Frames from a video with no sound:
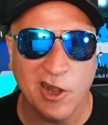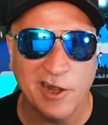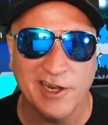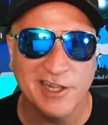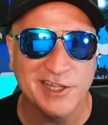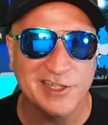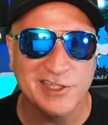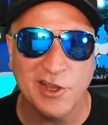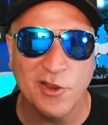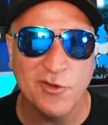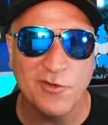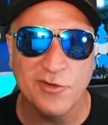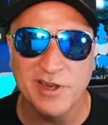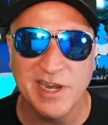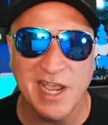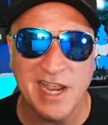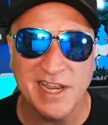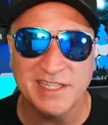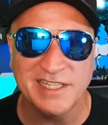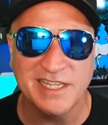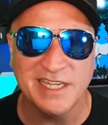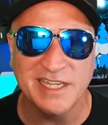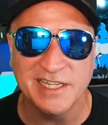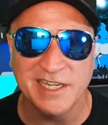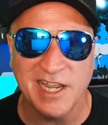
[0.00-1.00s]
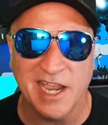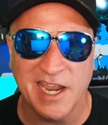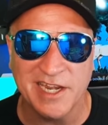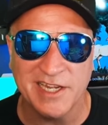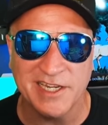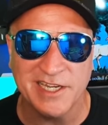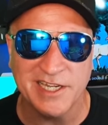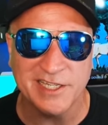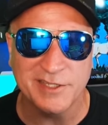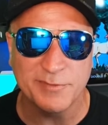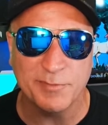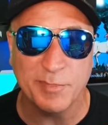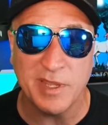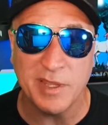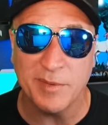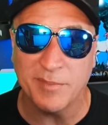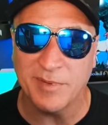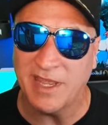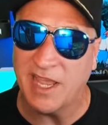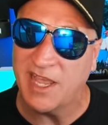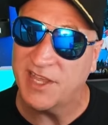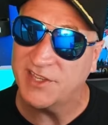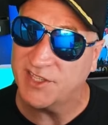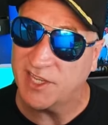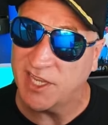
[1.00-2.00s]
in its own 1990s
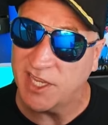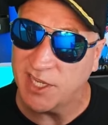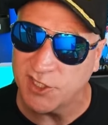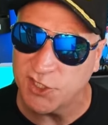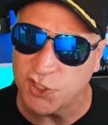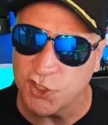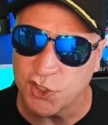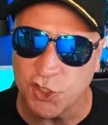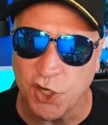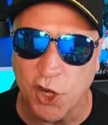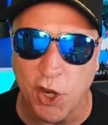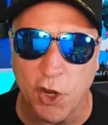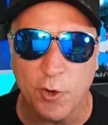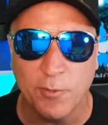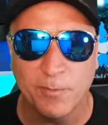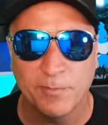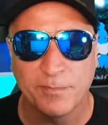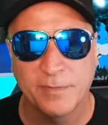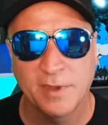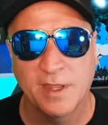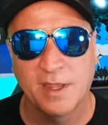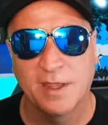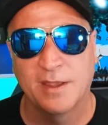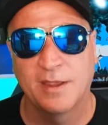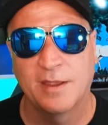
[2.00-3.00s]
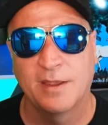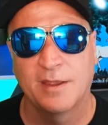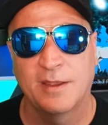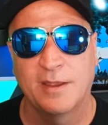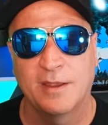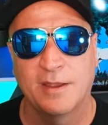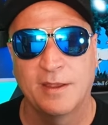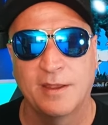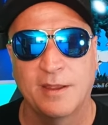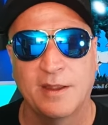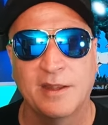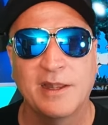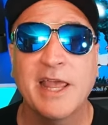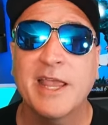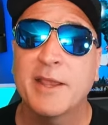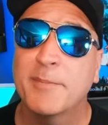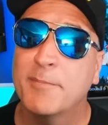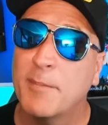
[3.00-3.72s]
PBS kids show. Like